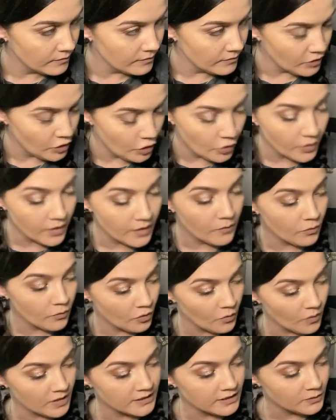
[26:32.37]
You
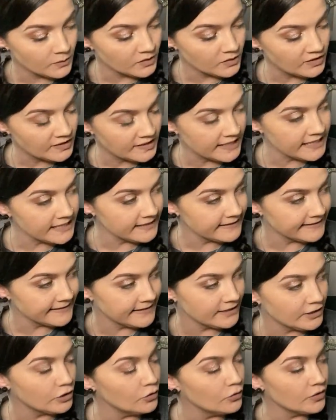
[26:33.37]
you want to switch seats?
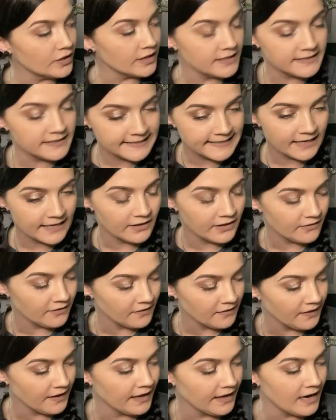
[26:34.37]
You can sell
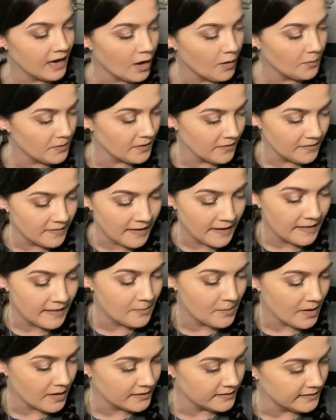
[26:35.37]
everything, and I'll put everything in the
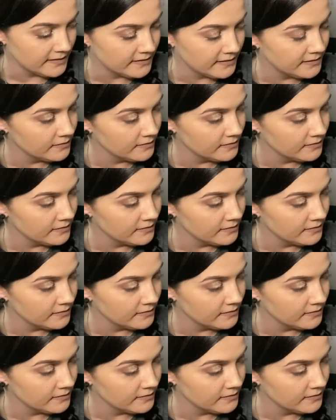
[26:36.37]
boxes.